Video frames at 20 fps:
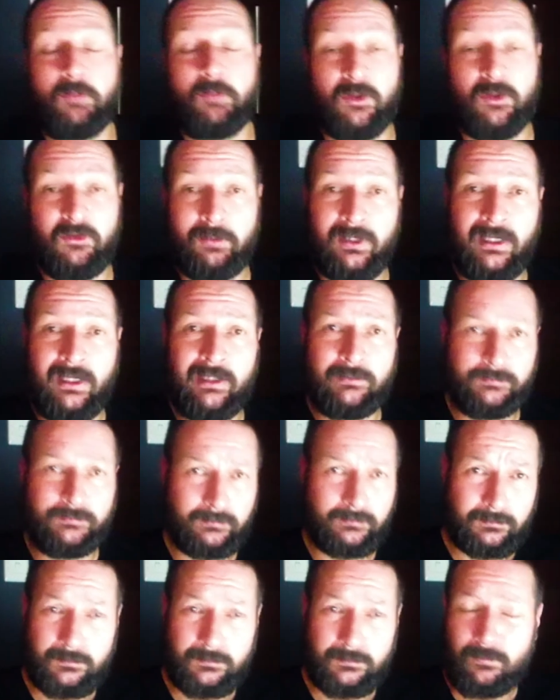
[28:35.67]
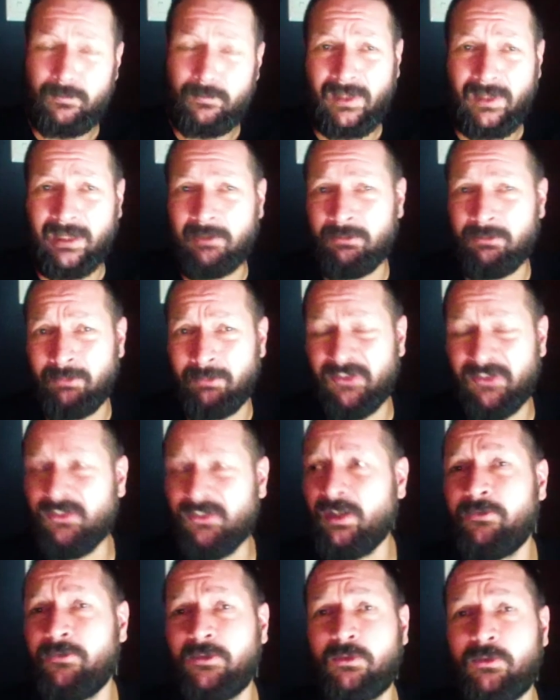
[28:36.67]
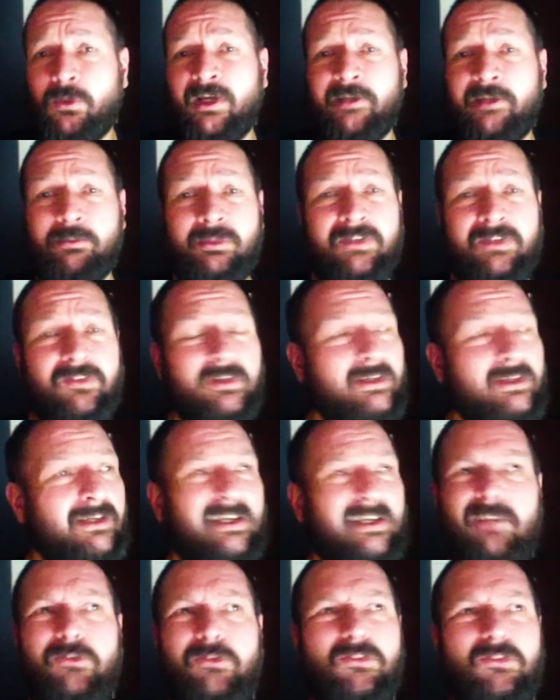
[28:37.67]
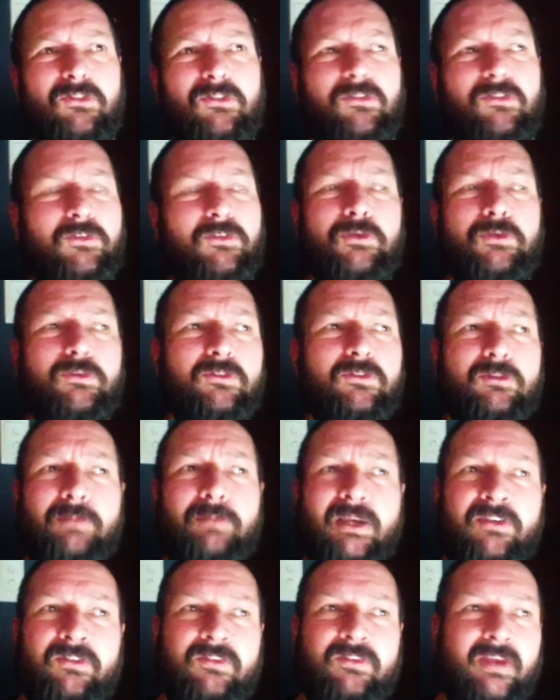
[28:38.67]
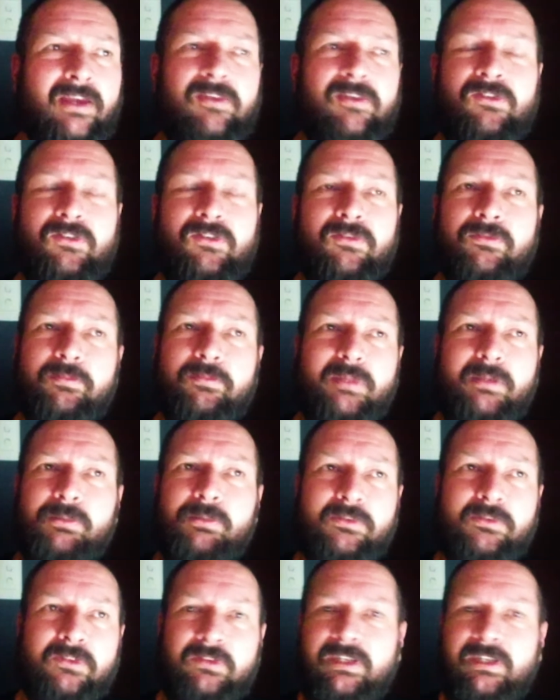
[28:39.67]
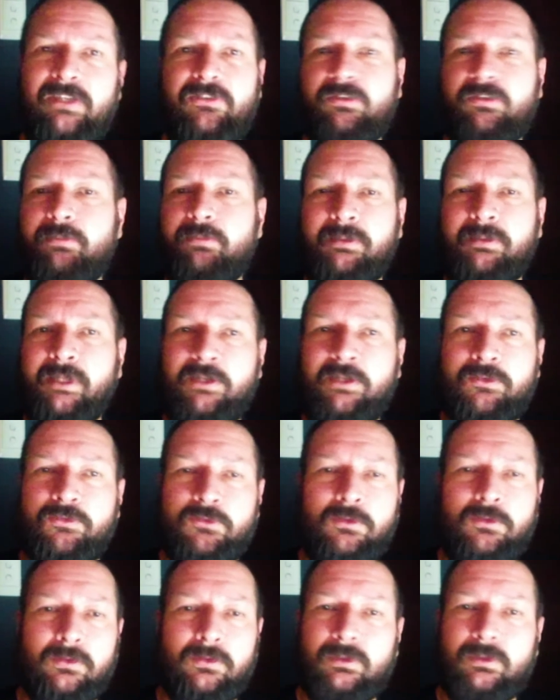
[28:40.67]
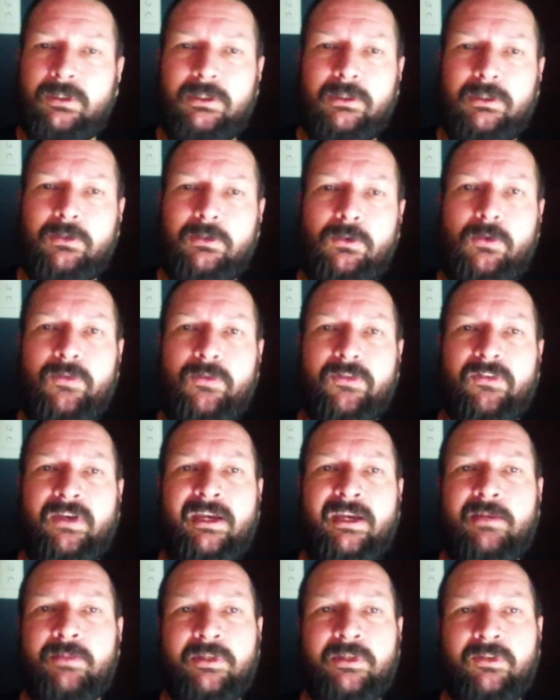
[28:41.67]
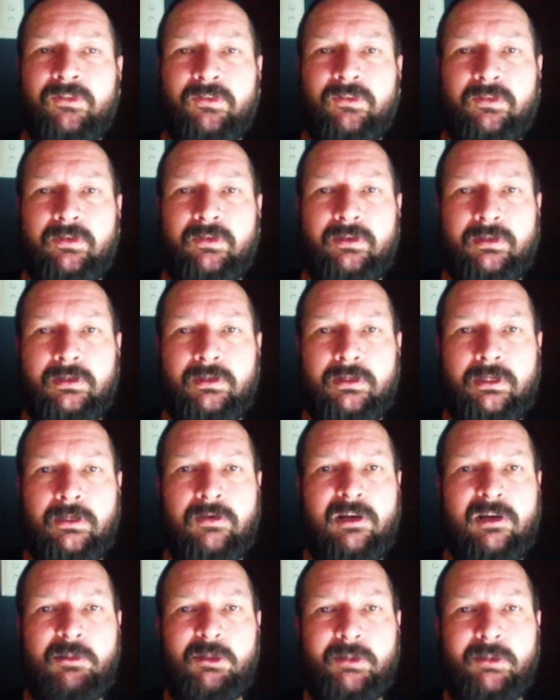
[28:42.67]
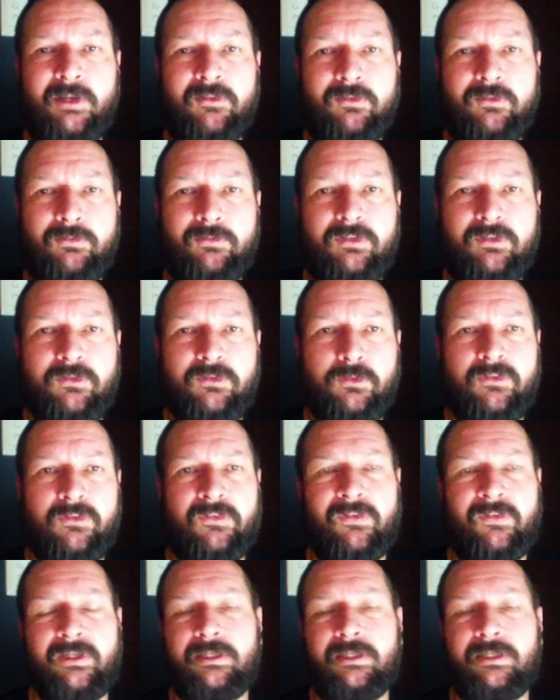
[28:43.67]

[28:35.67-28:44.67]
but I myself learned quite a bit. And also just YouTube has tons of people teaching people how to draw all the time. There's incredible amounts of resources there.